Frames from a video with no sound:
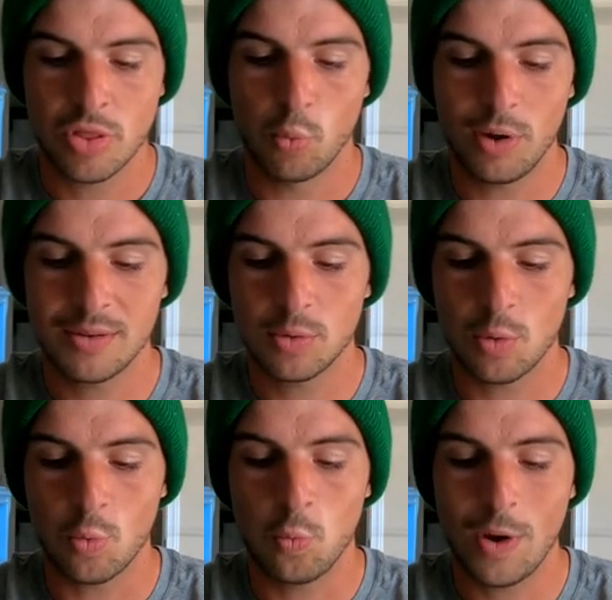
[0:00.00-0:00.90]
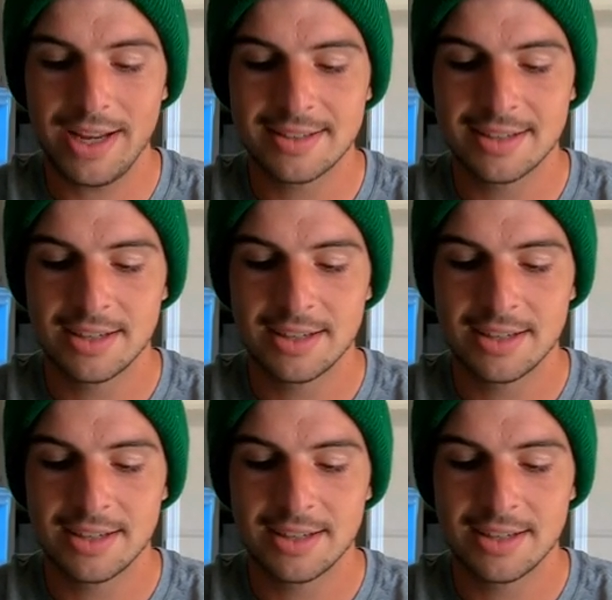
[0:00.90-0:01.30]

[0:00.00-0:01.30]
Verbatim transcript: What weight